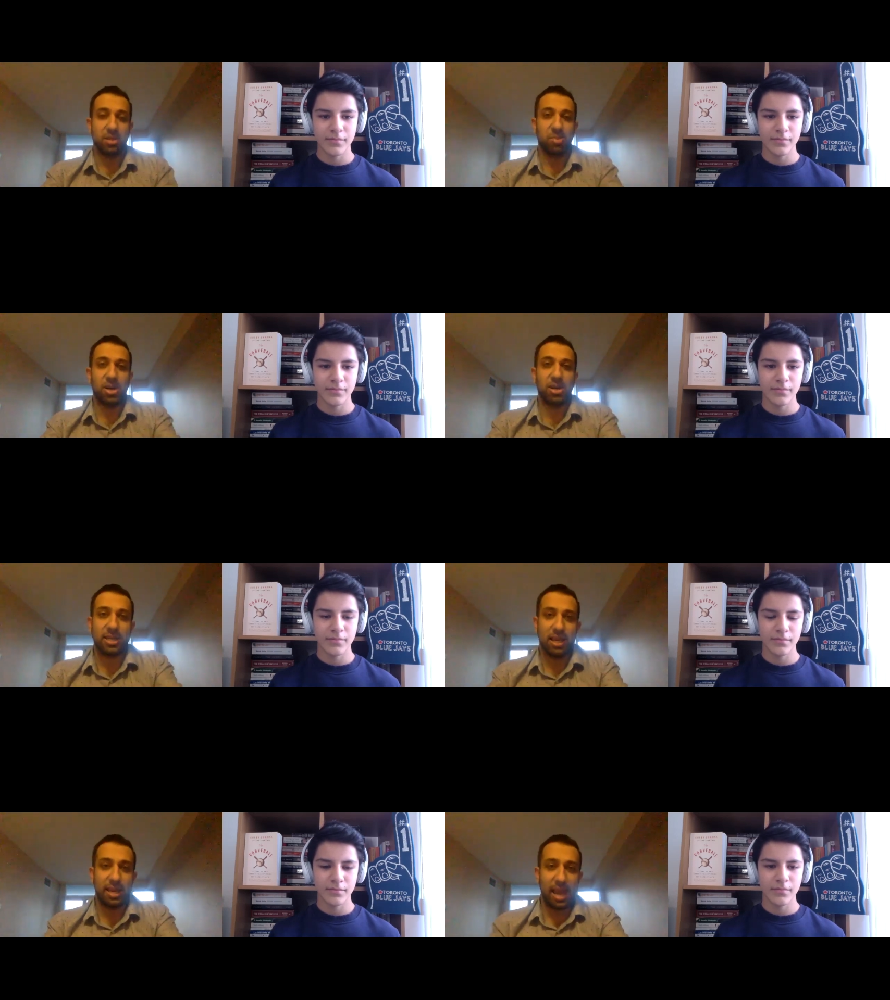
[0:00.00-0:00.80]
Speaker 1: the book
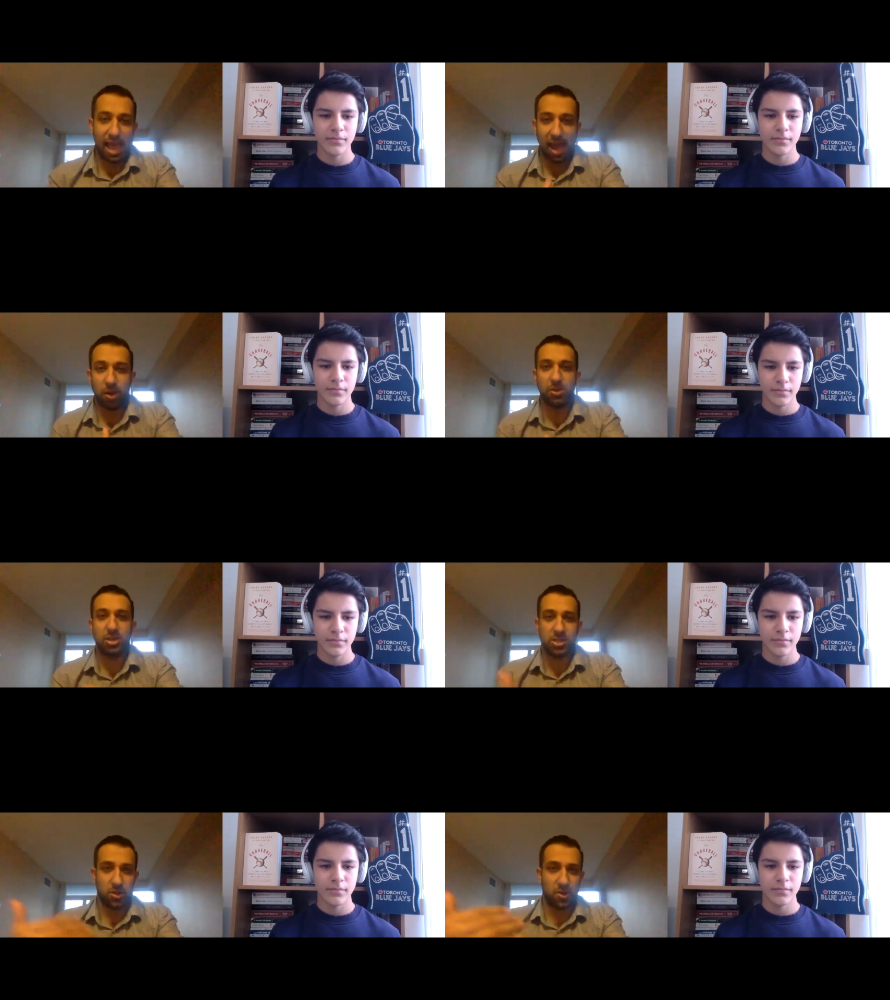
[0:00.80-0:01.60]
and how the
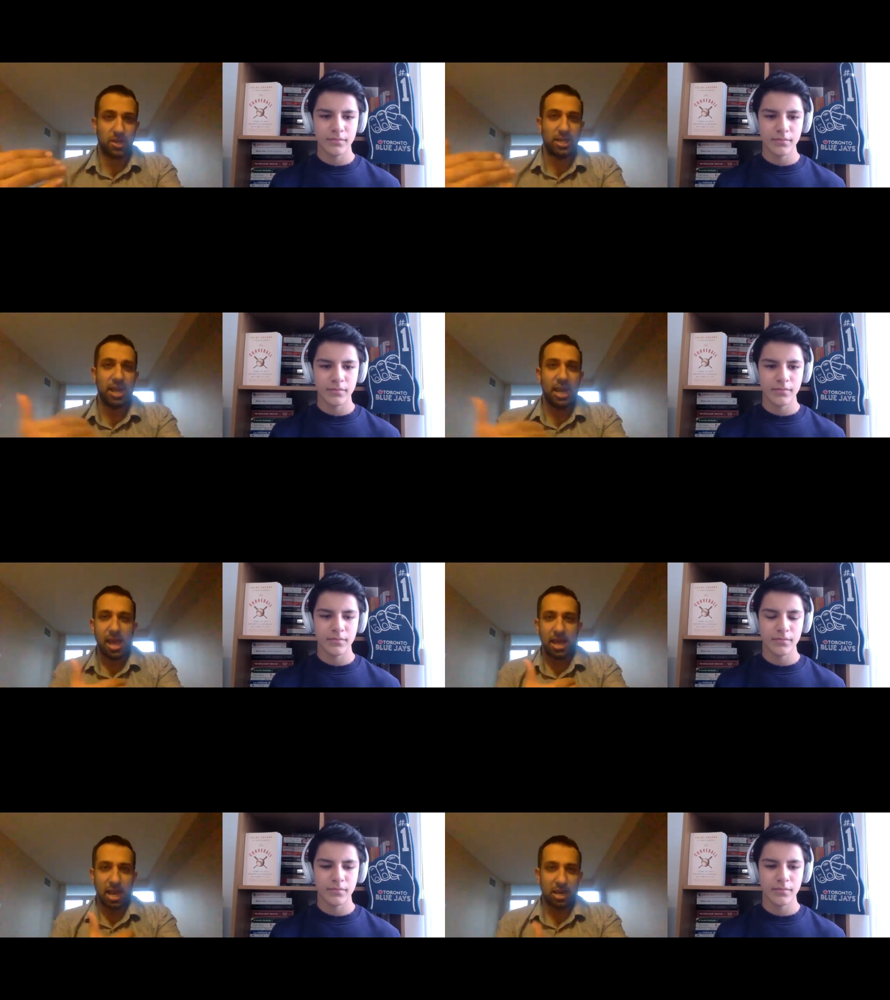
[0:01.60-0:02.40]
story
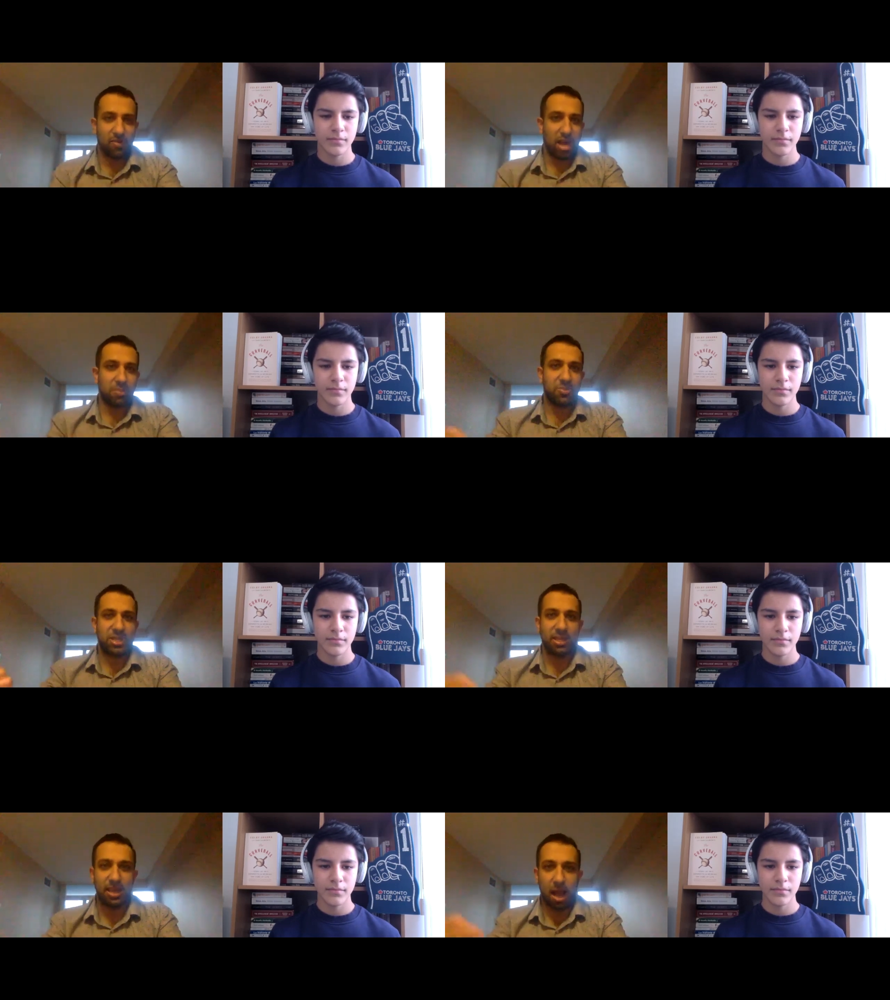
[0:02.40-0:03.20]
kind of ebbs
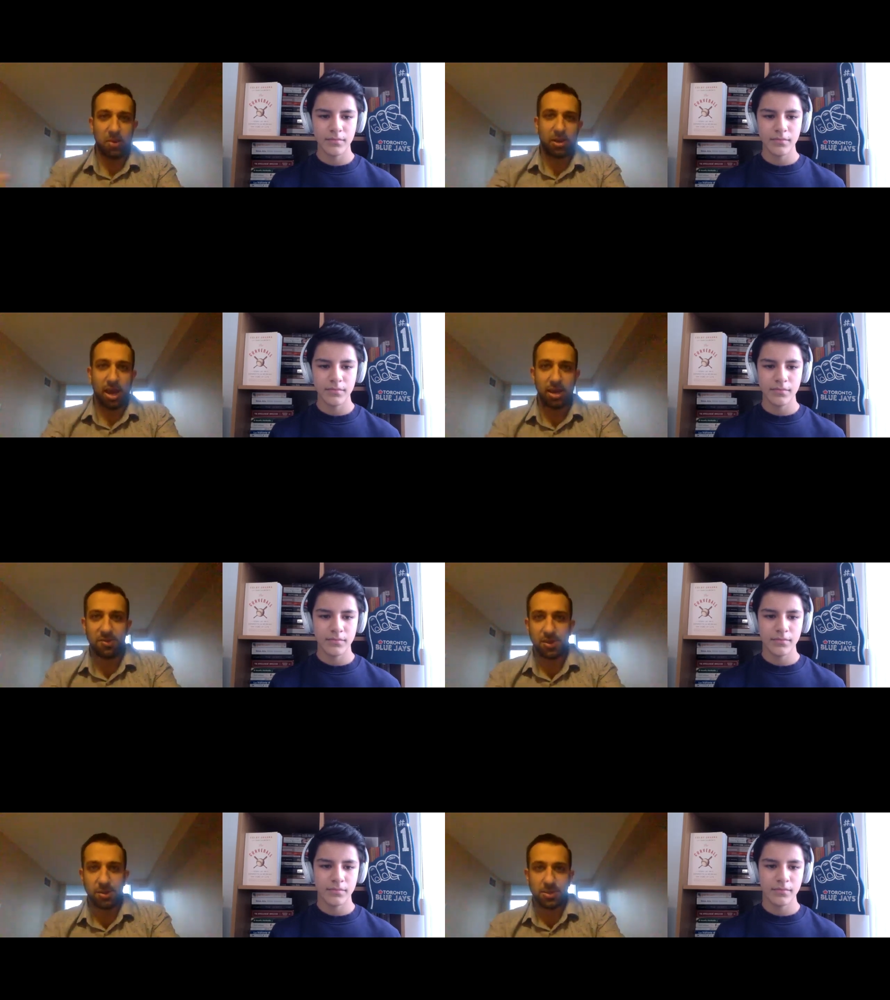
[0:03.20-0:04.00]
and how it kind of
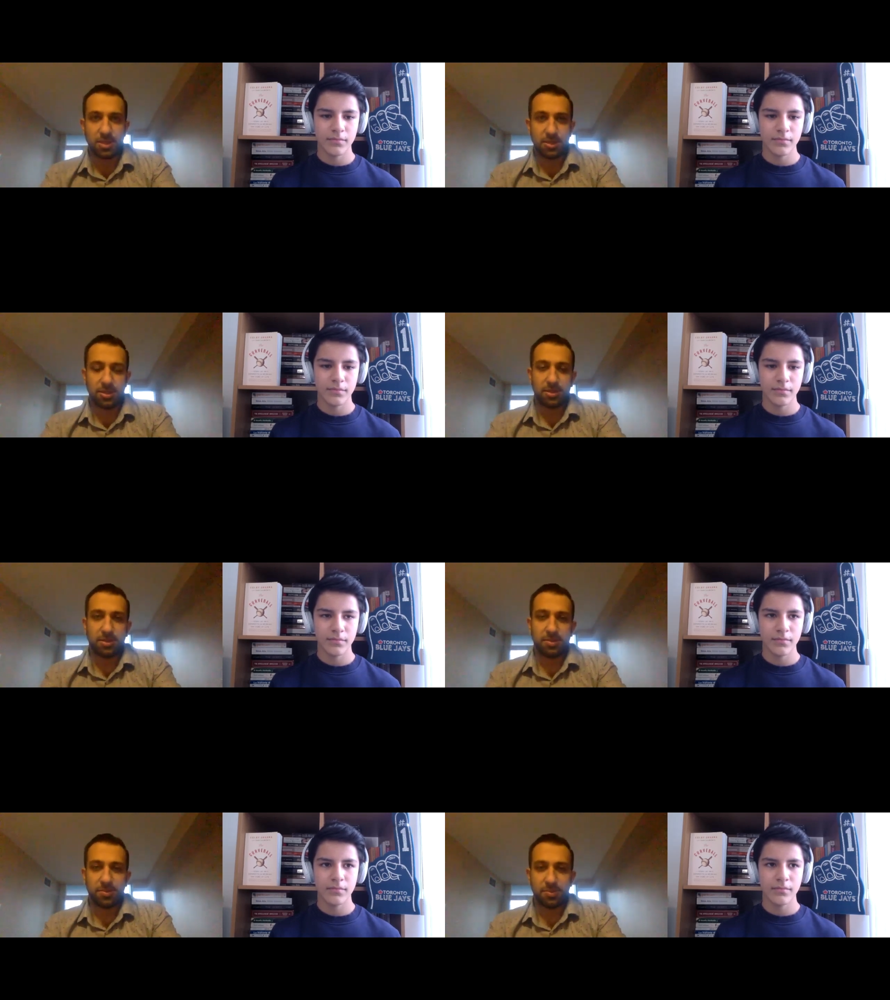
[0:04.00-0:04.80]
flows.
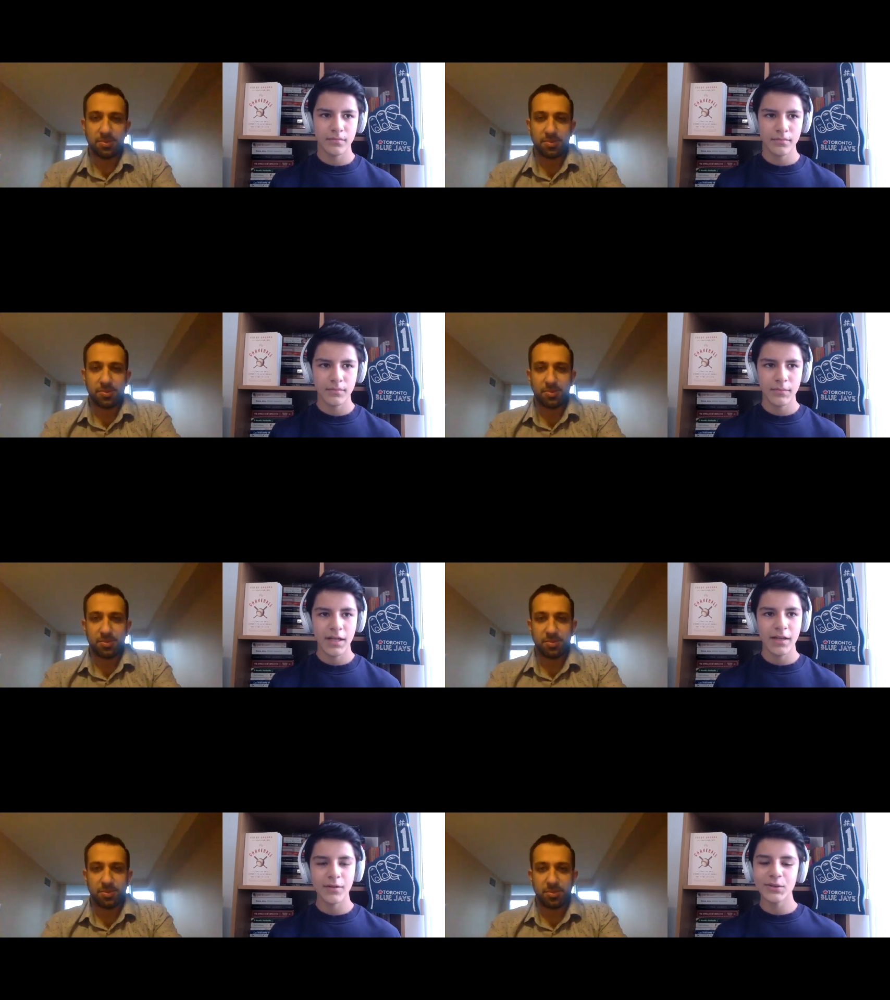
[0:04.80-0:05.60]

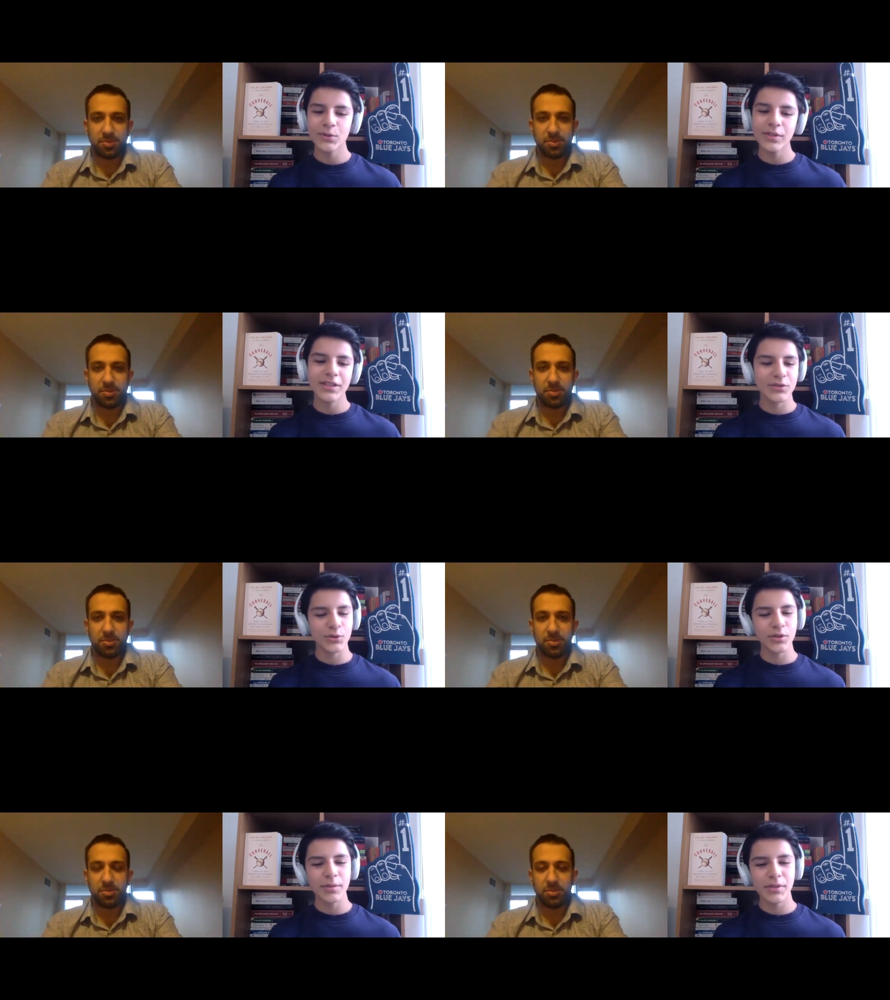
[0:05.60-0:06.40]
And also in the
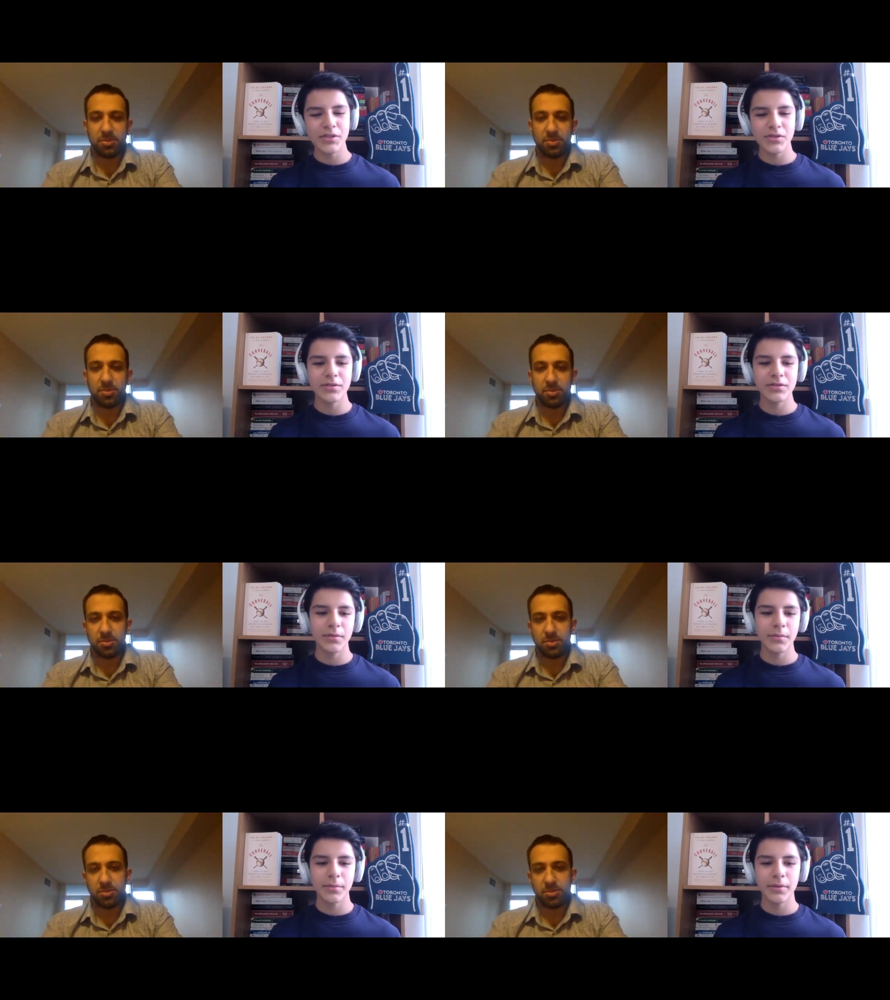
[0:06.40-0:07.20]
Speaker 2: story, you mentioned
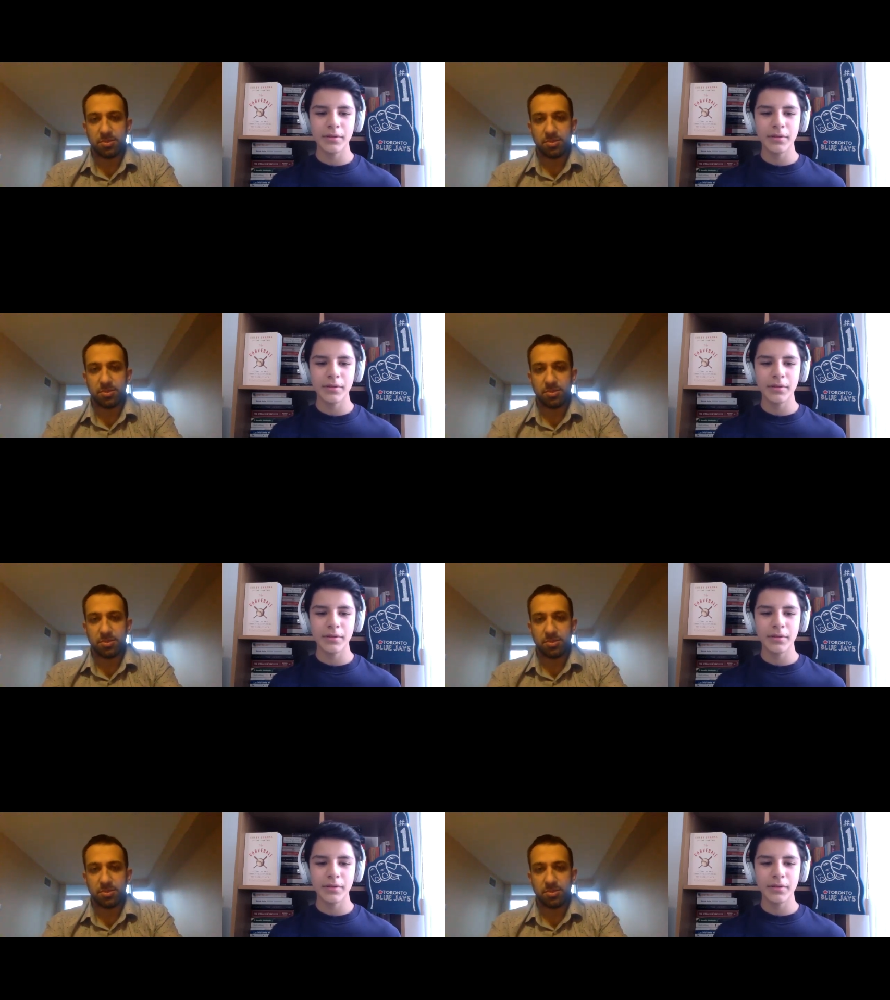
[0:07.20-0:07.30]
some